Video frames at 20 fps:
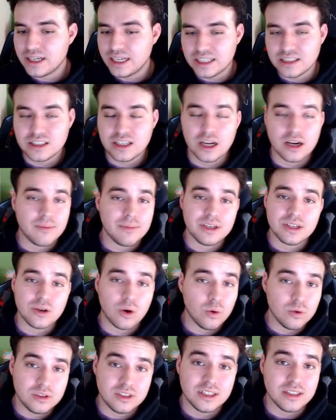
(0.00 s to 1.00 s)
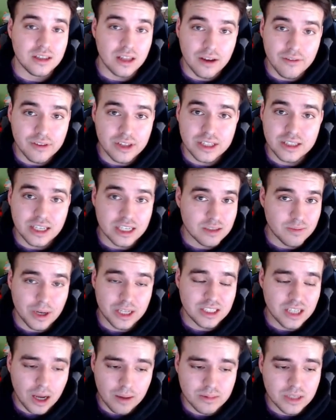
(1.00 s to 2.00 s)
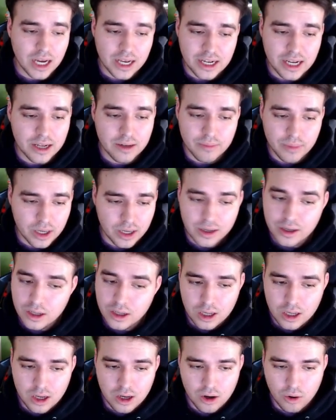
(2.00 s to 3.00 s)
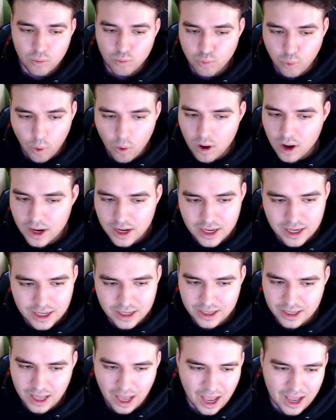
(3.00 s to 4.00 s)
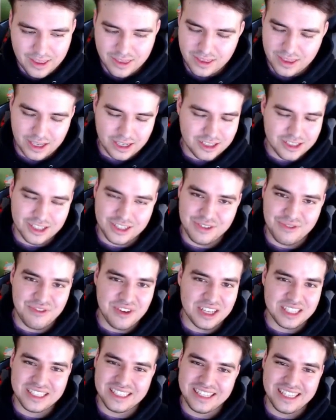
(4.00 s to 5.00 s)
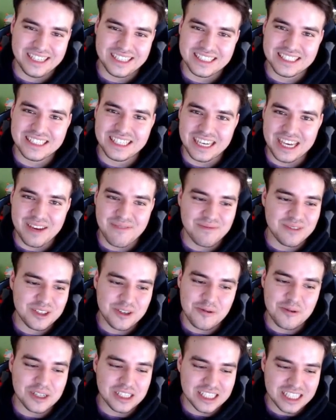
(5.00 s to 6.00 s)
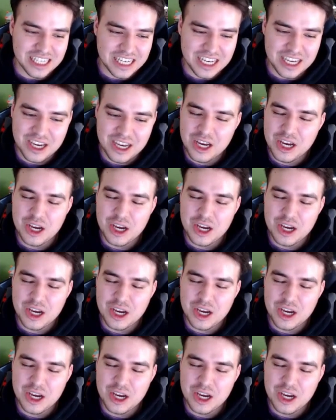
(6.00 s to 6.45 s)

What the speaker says: It's going to be Colston Loveland as my top tight end, but Warren, I think, just fits this team to a T.